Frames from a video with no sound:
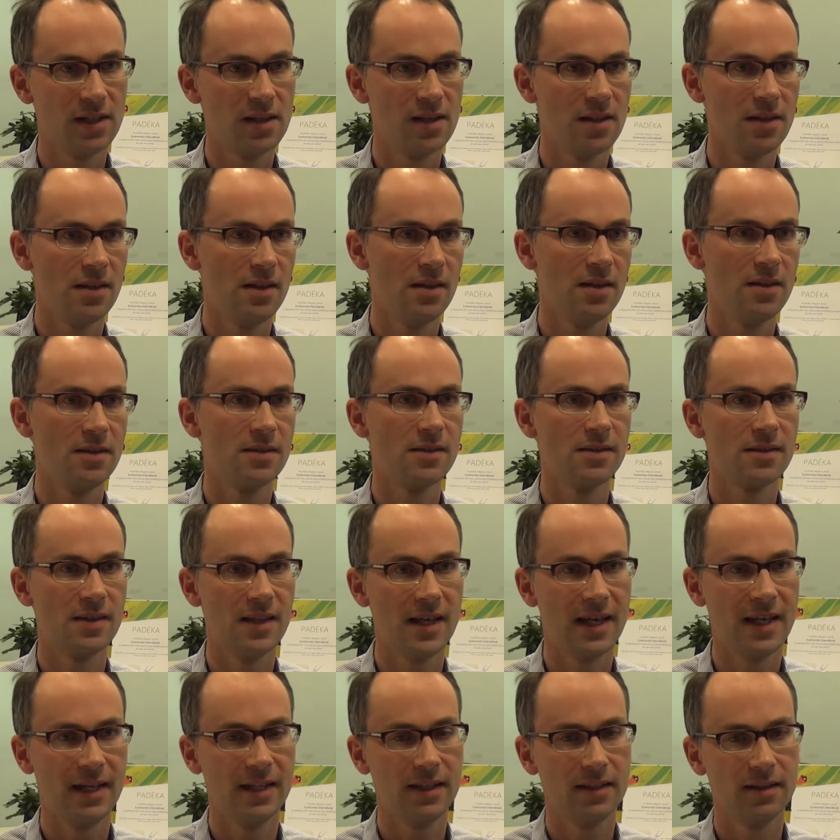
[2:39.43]
is
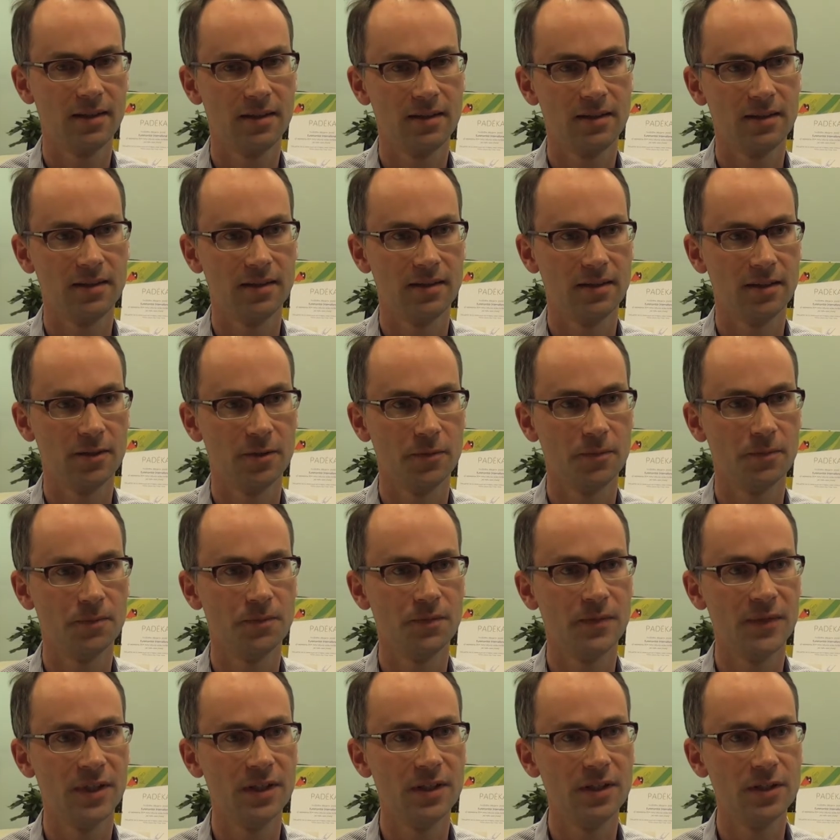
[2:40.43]
that
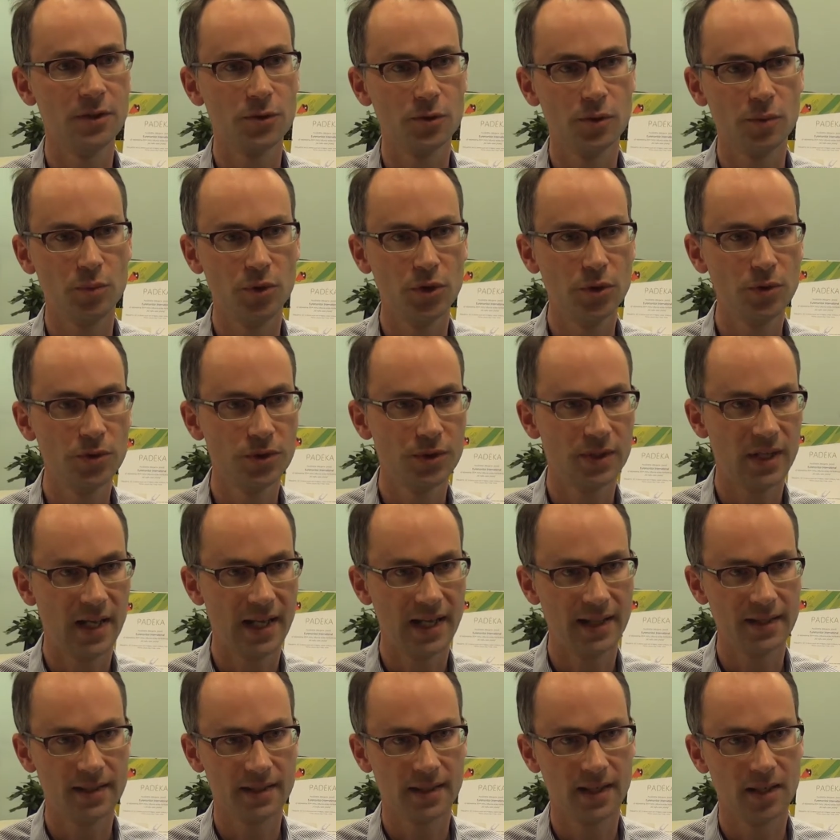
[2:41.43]
the distribution
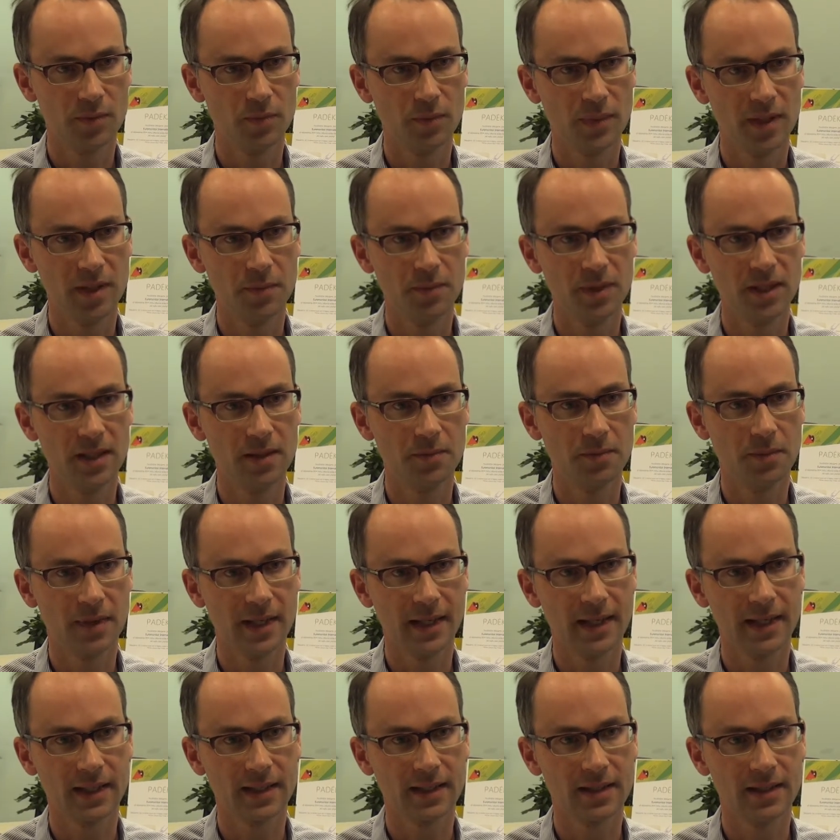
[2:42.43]
landscape may be
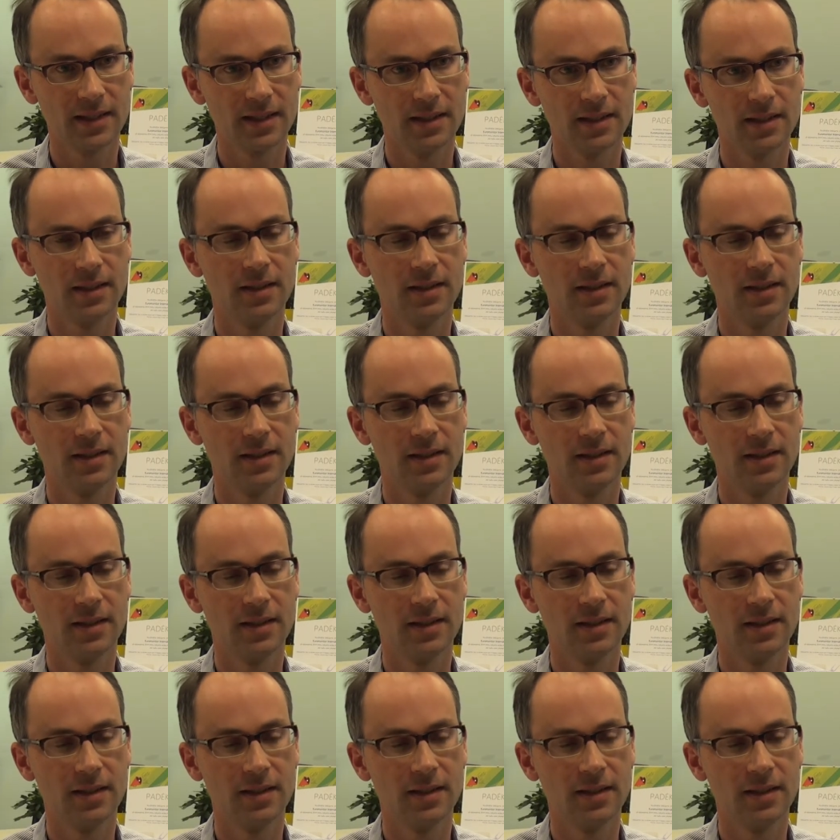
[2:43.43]
impacted.